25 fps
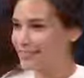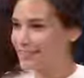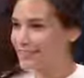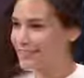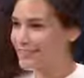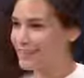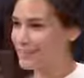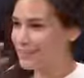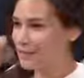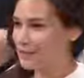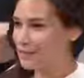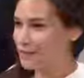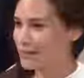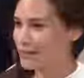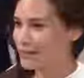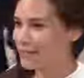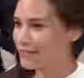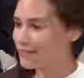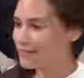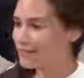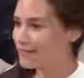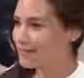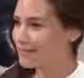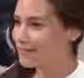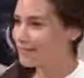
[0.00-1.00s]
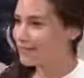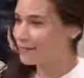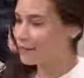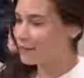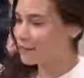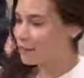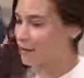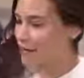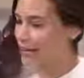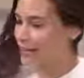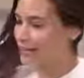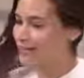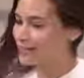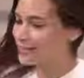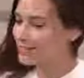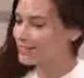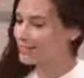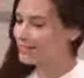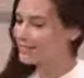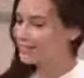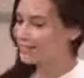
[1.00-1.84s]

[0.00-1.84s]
It's going to be great.